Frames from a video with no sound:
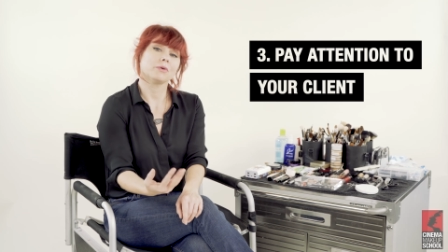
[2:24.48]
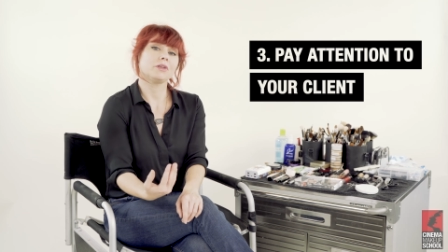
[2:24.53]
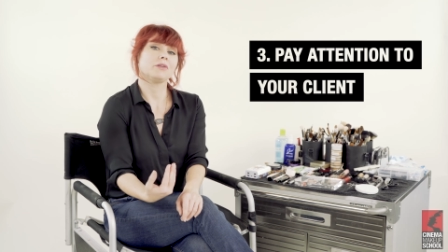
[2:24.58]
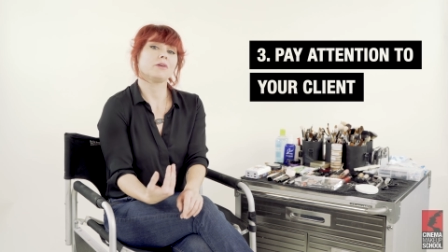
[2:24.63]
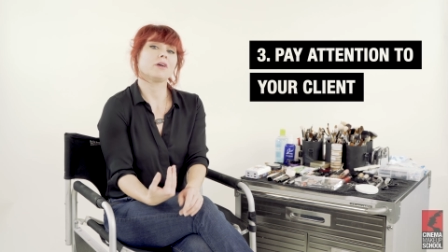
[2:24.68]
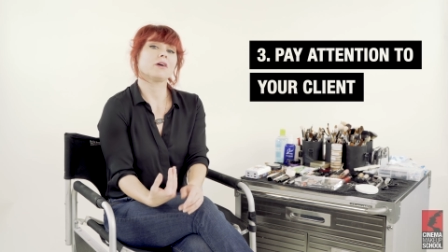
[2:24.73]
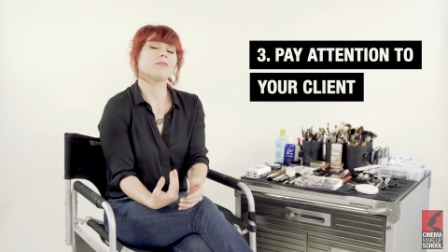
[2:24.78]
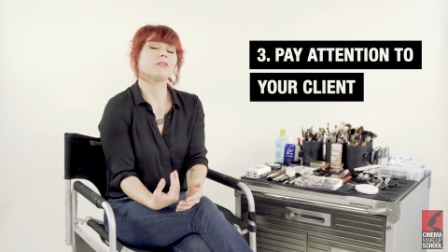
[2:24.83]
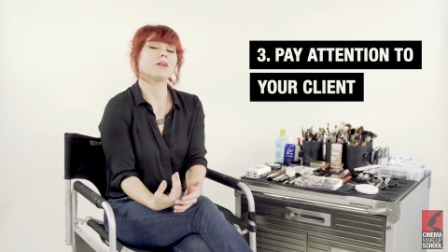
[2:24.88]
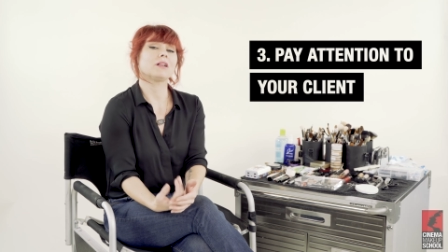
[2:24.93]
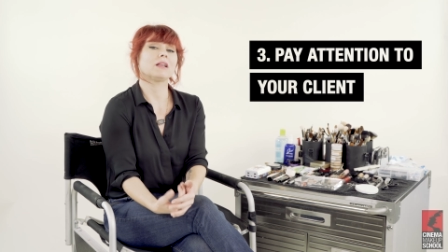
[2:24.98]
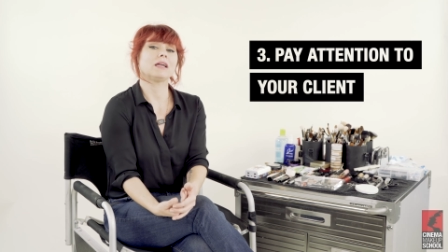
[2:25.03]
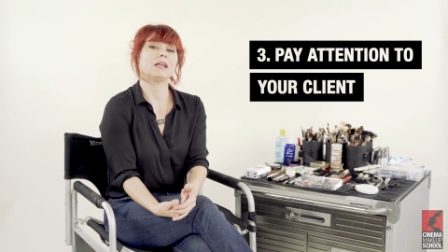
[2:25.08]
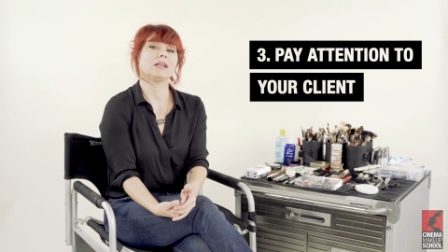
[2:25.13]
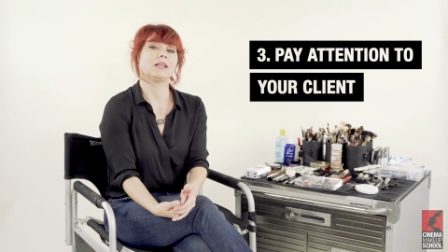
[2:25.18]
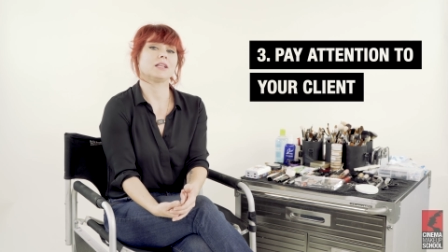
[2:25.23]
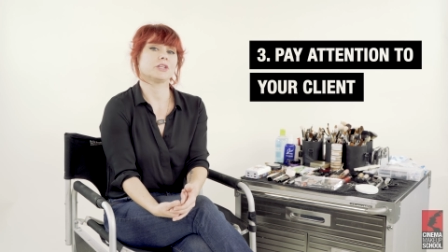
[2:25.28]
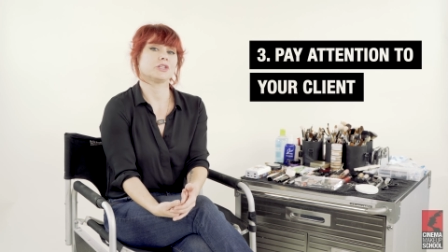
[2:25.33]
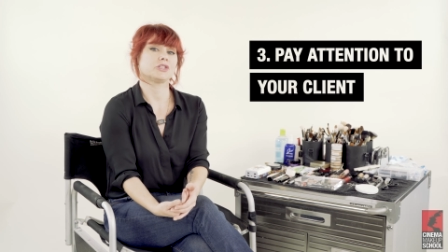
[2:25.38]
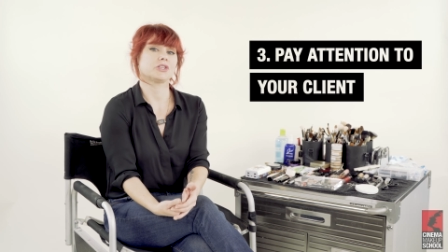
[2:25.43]
When you have a
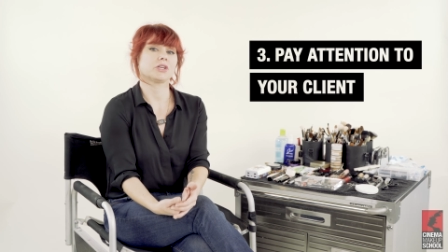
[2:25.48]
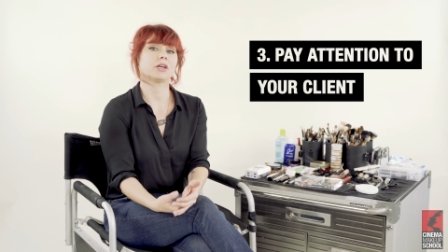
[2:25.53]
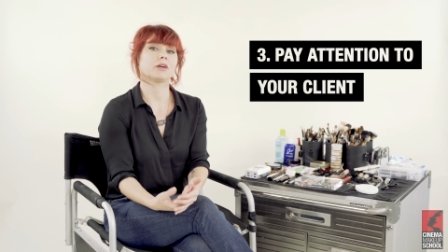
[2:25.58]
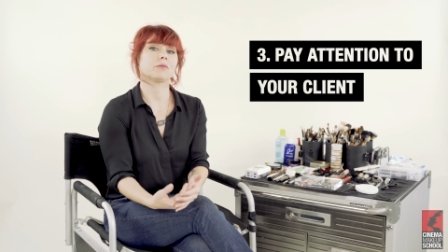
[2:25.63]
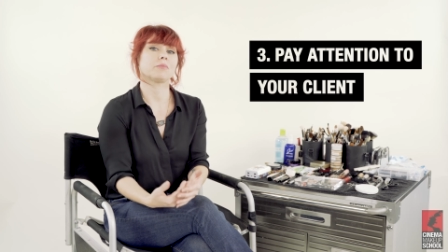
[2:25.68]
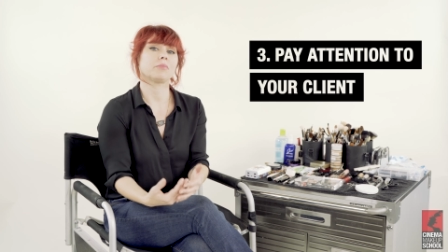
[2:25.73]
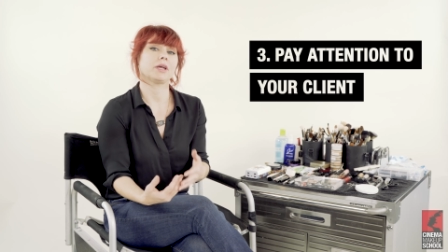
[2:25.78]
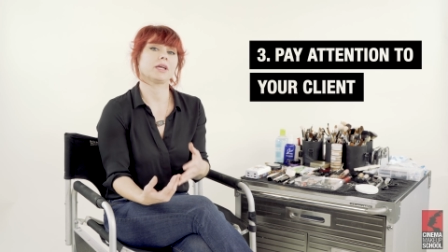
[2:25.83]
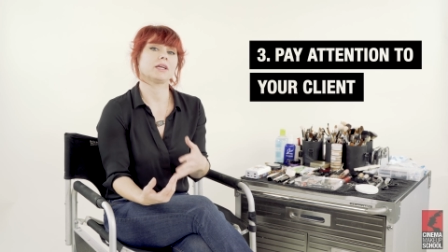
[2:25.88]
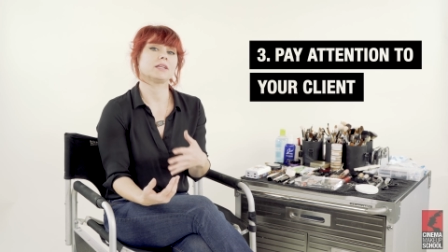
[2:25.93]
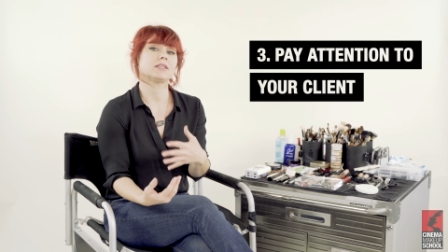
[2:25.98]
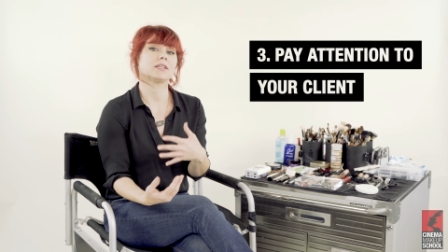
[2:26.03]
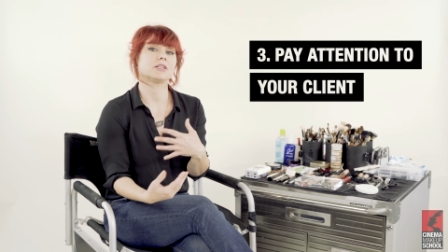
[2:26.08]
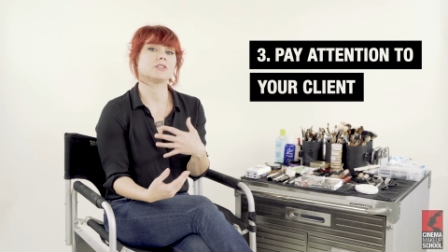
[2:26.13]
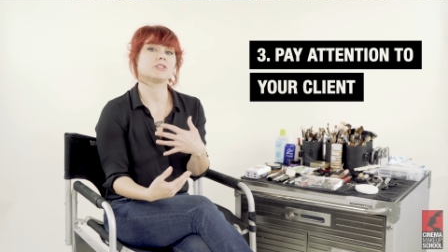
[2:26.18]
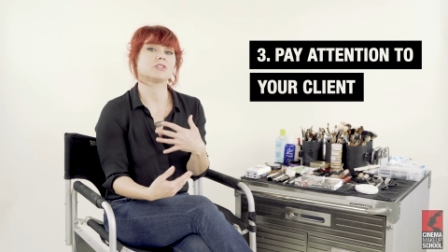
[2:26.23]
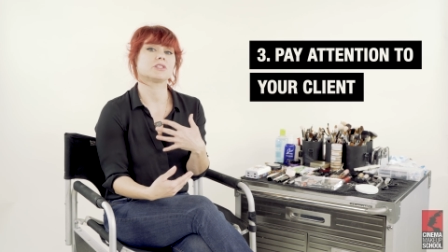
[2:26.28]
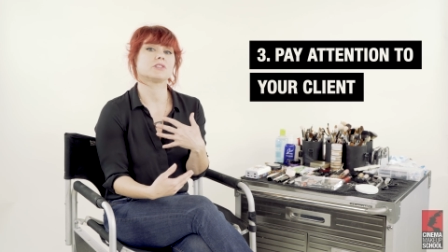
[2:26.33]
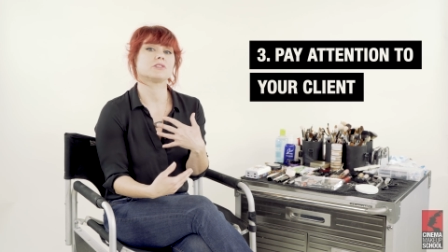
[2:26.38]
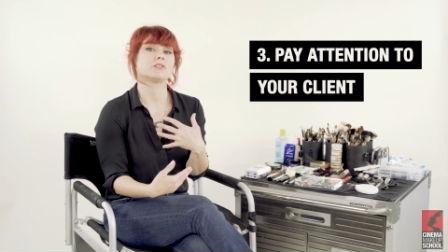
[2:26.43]
client in the chair, pay
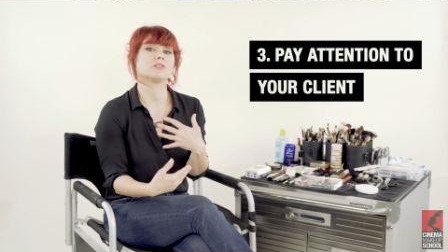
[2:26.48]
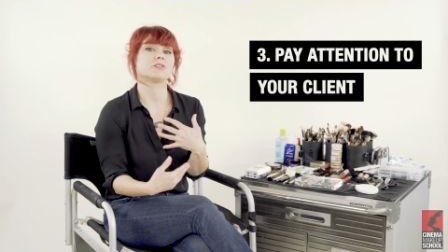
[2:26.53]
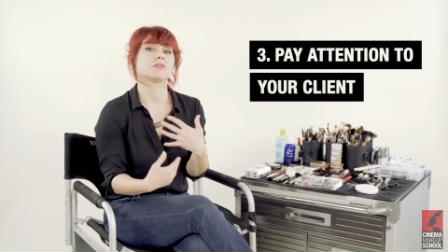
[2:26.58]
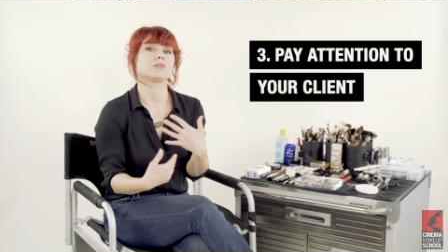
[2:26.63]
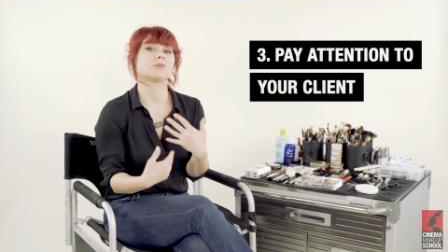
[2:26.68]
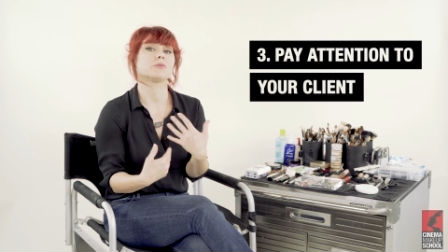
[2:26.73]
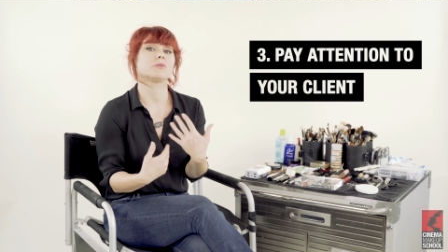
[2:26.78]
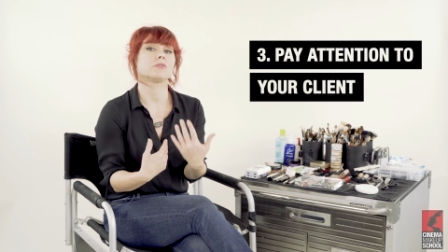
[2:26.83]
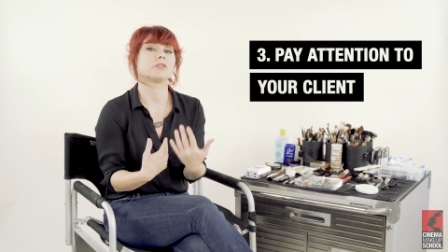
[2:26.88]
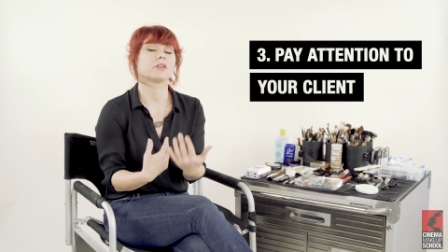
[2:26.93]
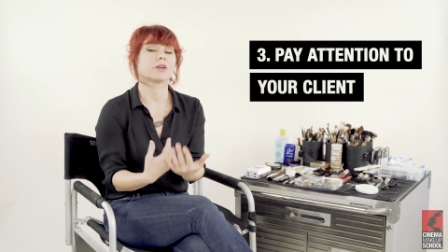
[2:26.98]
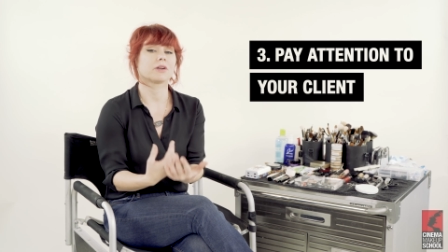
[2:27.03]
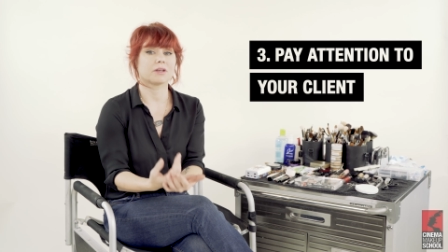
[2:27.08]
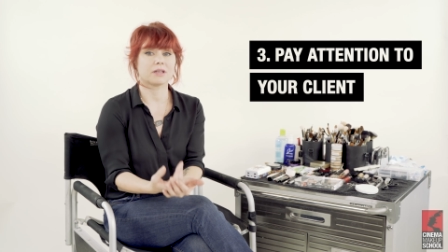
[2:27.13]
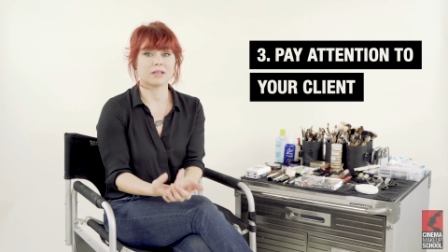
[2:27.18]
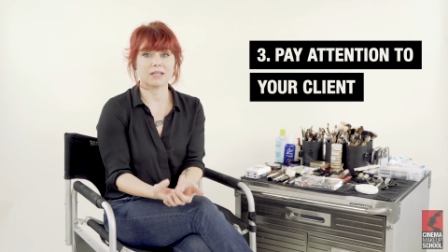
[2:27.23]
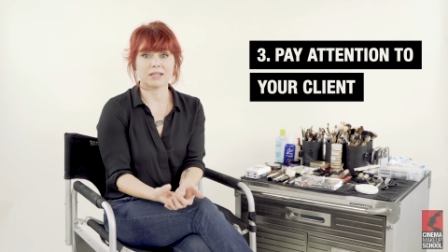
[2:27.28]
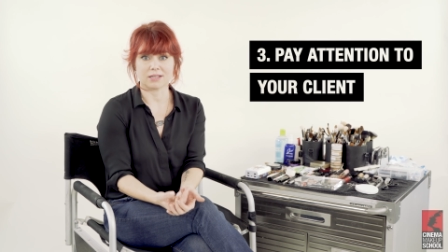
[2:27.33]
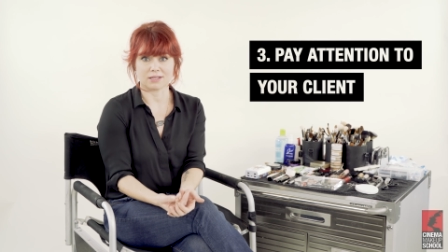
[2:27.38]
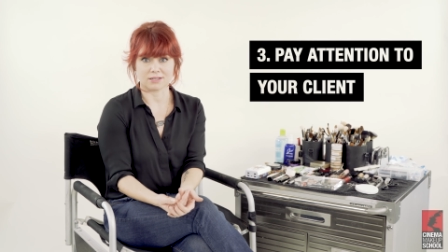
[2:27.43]
attention to their
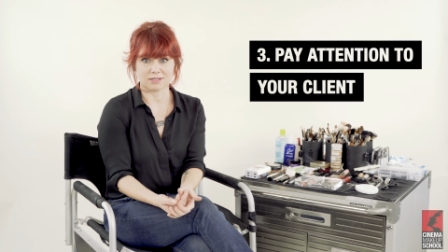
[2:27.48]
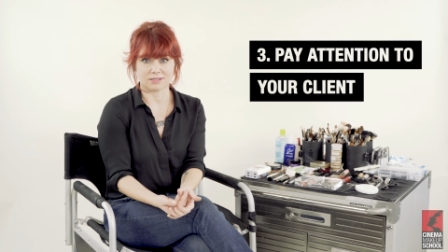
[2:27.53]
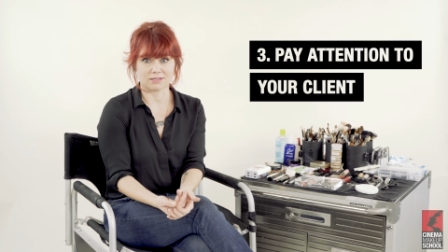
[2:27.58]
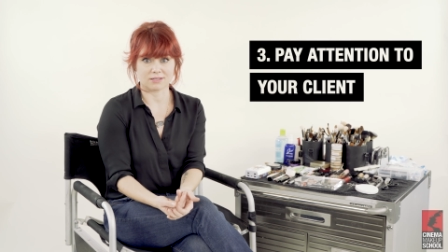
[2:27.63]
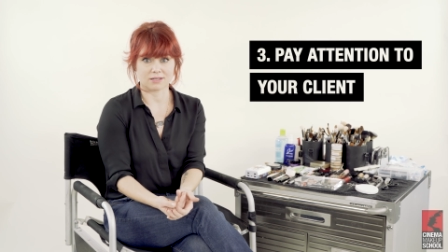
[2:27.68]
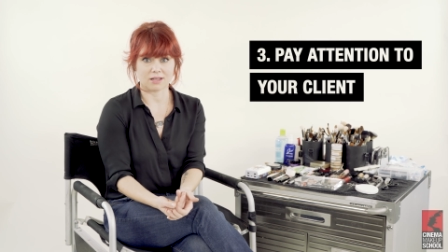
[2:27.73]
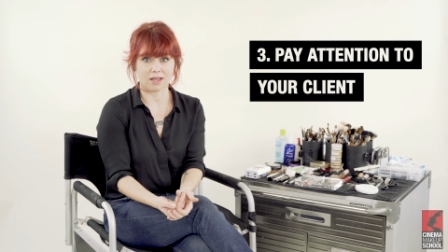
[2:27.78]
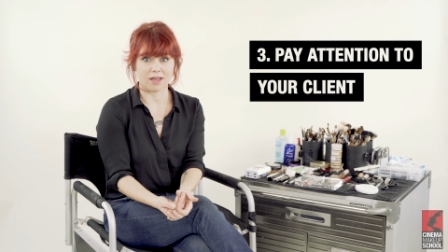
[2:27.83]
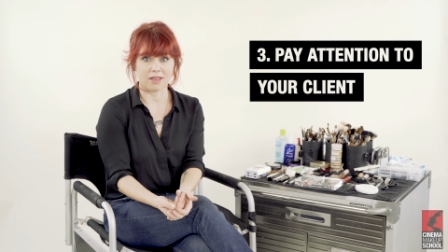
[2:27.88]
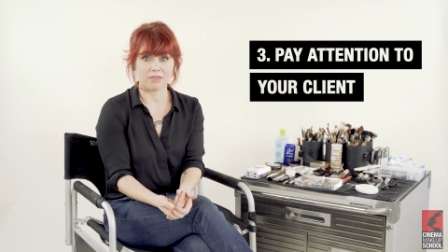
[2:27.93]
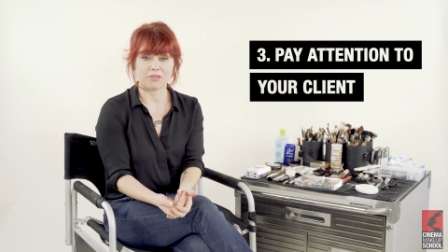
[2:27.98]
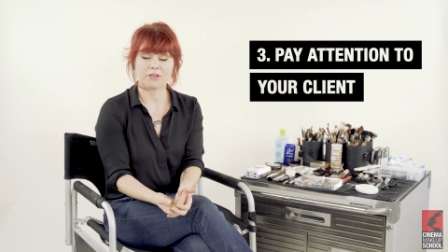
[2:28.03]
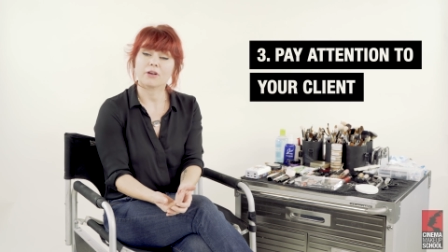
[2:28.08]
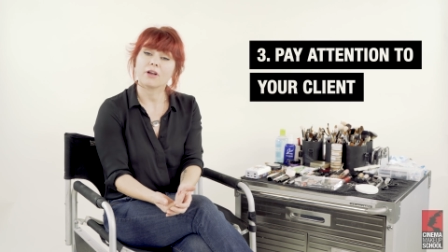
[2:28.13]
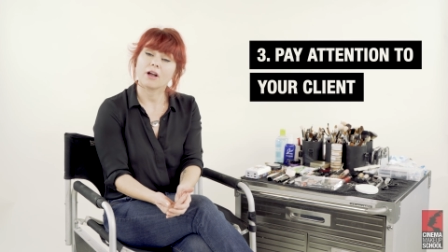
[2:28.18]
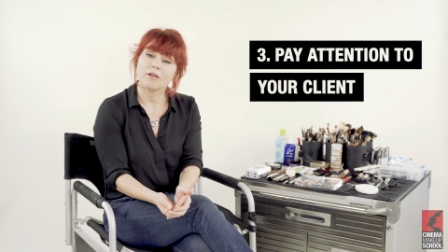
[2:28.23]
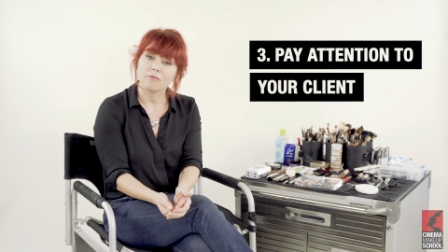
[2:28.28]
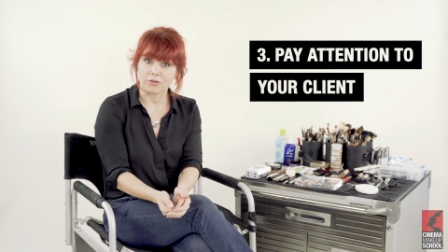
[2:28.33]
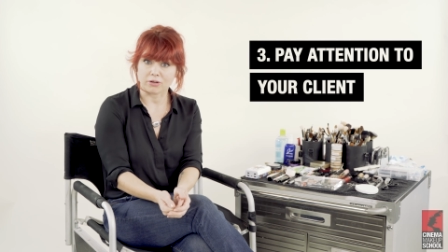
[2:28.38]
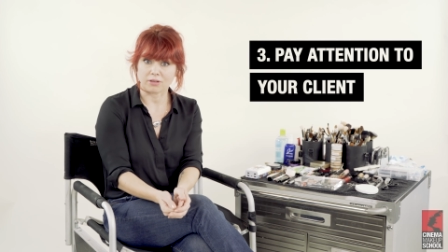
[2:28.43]
needs and their
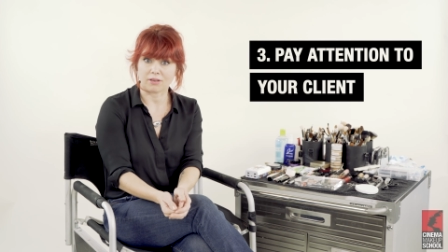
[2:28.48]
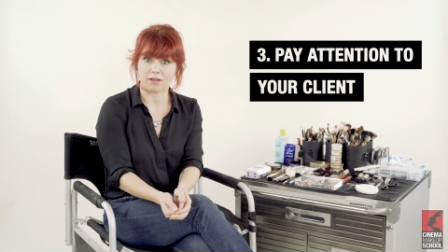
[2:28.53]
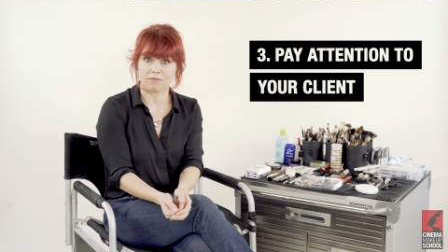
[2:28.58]
comfort